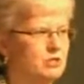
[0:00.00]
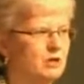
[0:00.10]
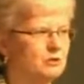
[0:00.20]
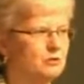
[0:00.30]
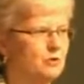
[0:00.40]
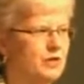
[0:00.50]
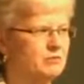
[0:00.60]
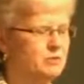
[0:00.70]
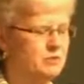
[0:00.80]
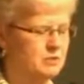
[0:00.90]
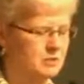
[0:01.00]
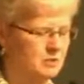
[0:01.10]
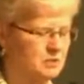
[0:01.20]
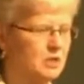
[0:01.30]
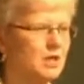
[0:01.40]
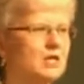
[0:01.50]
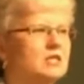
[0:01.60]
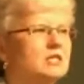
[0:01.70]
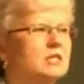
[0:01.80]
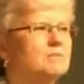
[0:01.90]
young creative businesses,
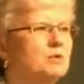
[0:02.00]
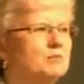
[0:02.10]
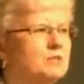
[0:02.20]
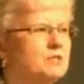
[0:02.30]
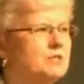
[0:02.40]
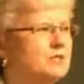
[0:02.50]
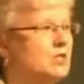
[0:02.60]
to keep those businesses